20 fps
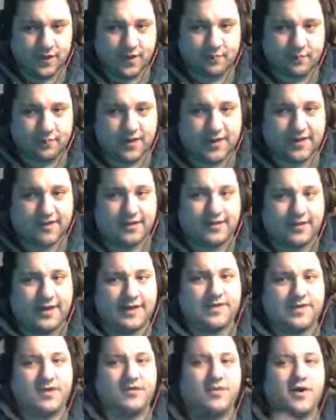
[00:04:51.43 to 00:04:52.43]
because it
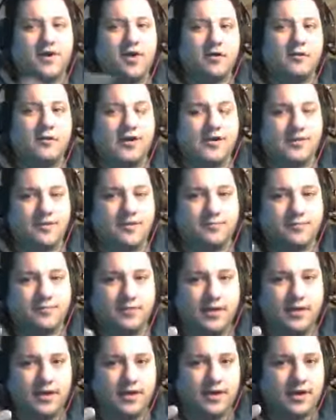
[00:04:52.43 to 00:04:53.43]
lets you know that you're
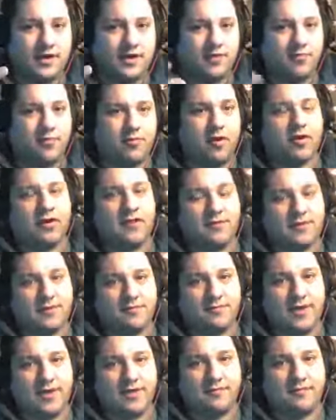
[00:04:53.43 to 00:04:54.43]
you're part of
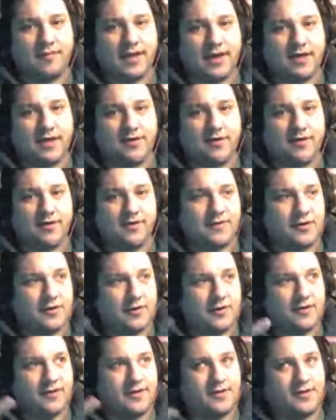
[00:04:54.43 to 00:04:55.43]
something bigger and there
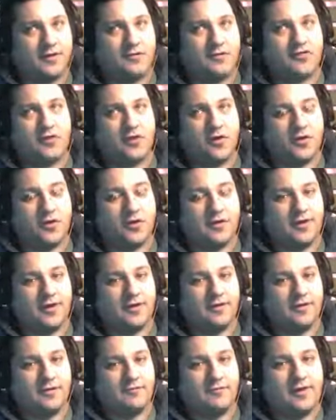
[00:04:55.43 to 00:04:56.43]
is this control
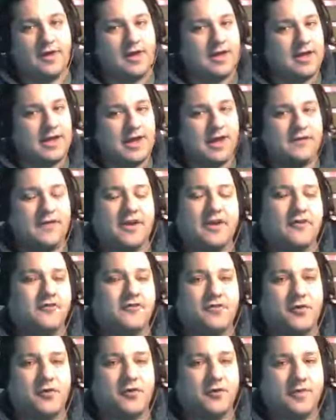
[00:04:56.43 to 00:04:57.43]
system and the
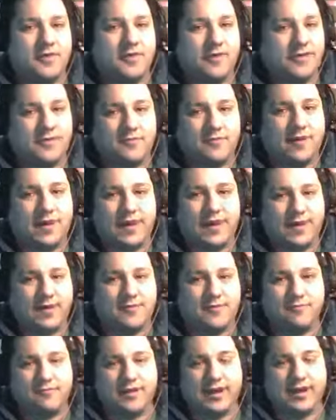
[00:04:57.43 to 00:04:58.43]
control system
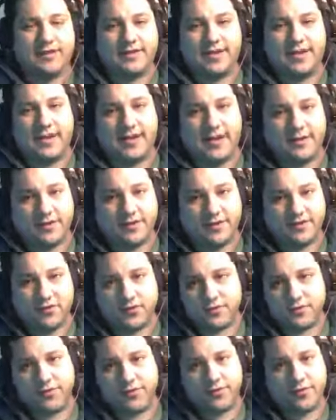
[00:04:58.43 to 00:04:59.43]
can't maintain
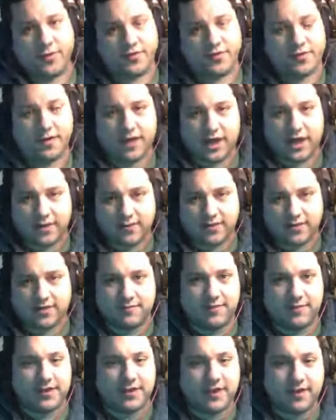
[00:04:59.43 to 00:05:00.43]
control while talking about
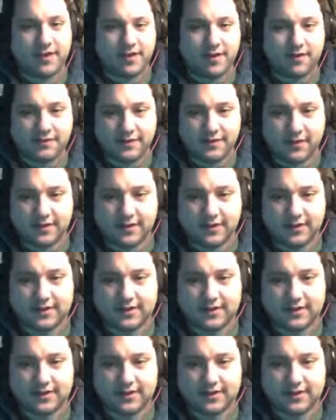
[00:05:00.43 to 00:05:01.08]
the Mandela effect.